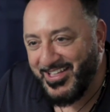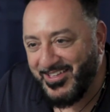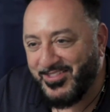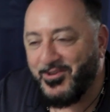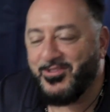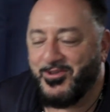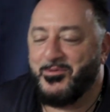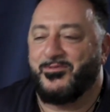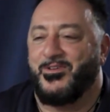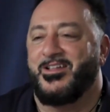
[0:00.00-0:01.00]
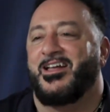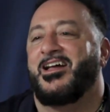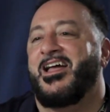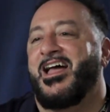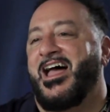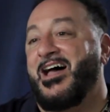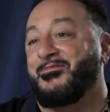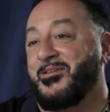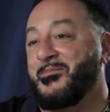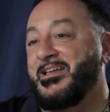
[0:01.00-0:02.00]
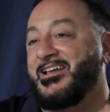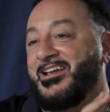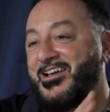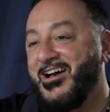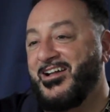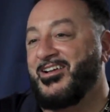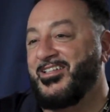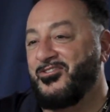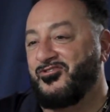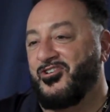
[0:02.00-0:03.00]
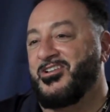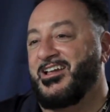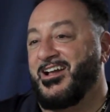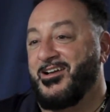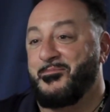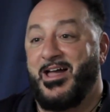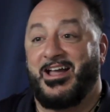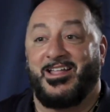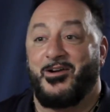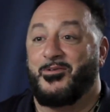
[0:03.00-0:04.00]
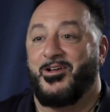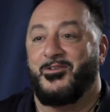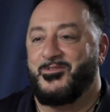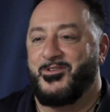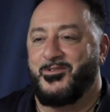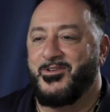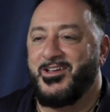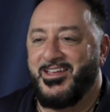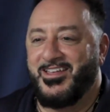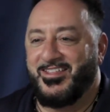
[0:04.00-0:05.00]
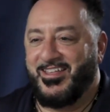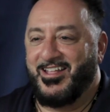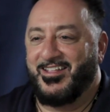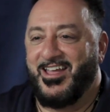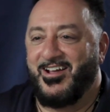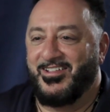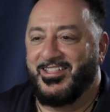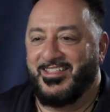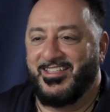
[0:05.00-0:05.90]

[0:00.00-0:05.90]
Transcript: And so it's so much fun to have somebody gone on their journey and come back now with a whole new set of talent.